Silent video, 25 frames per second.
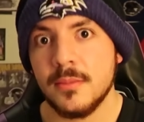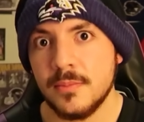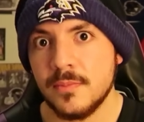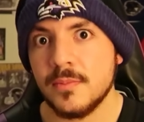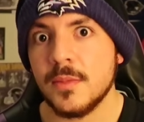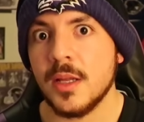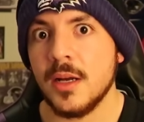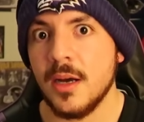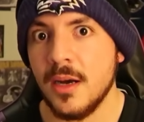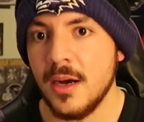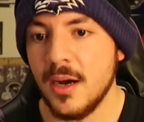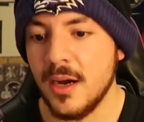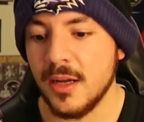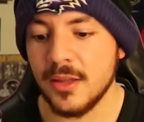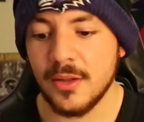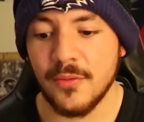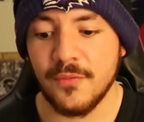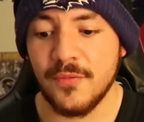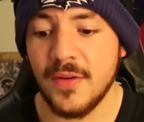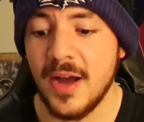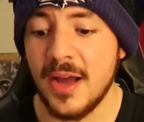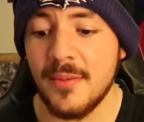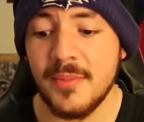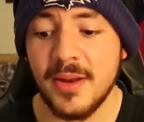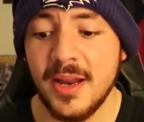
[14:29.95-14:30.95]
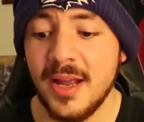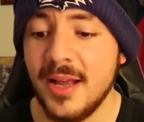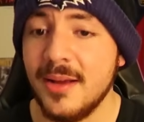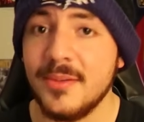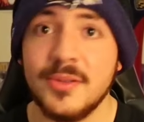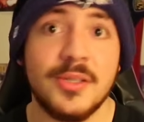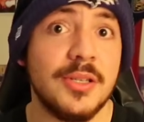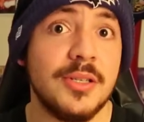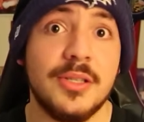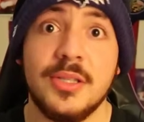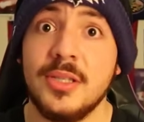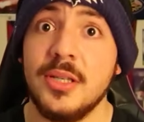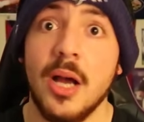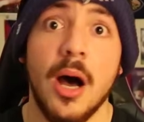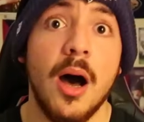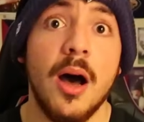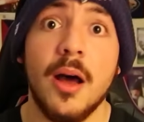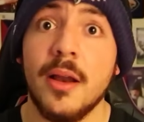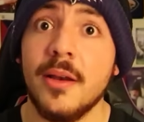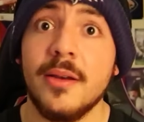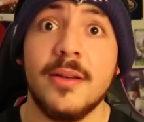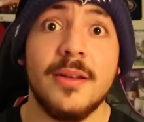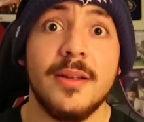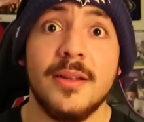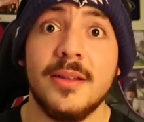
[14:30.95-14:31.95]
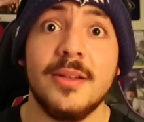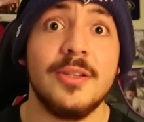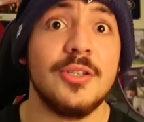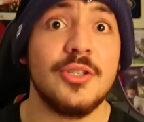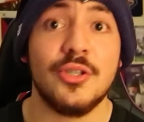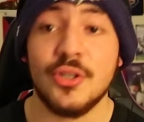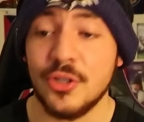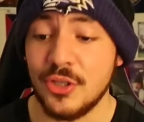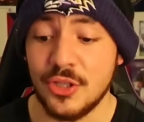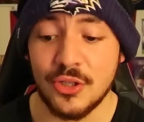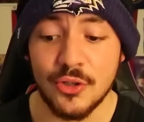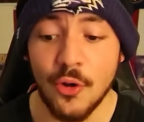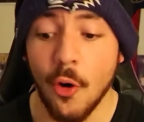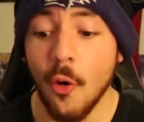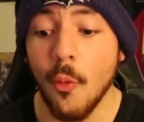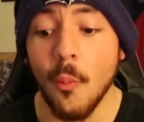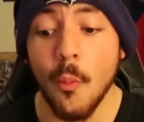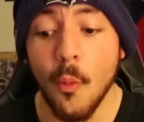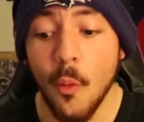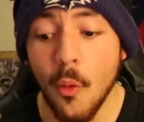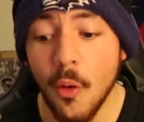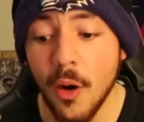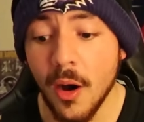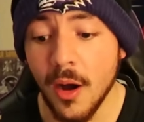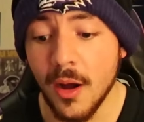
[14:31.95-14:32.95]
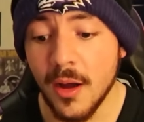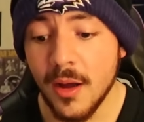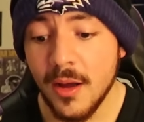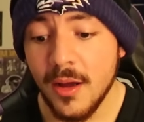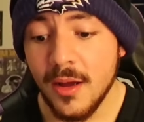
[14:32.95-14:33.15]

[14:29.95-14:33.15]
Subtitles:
The 5-minute Amazon, he's done. There's just no more.